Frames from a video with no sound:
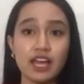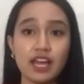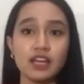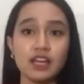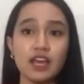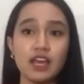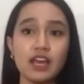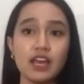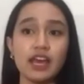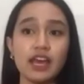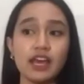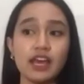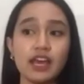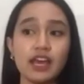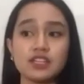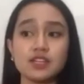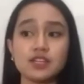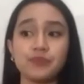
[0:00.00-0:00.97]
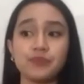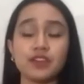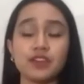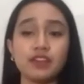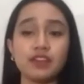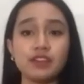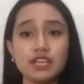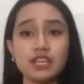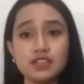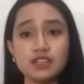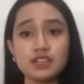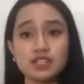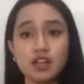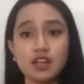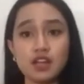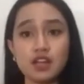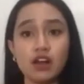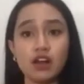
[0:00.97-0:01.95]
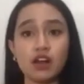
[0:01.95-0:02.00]
And these
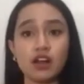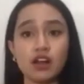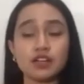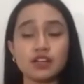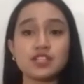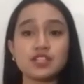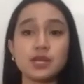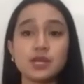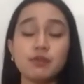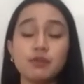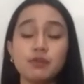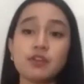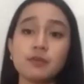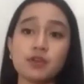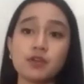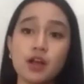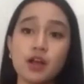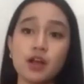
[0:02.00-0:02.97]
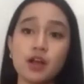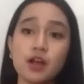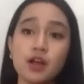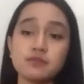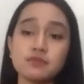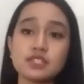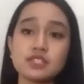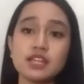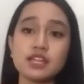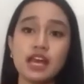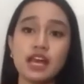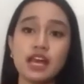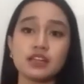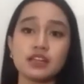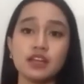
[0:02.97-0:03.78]
are some of the problems that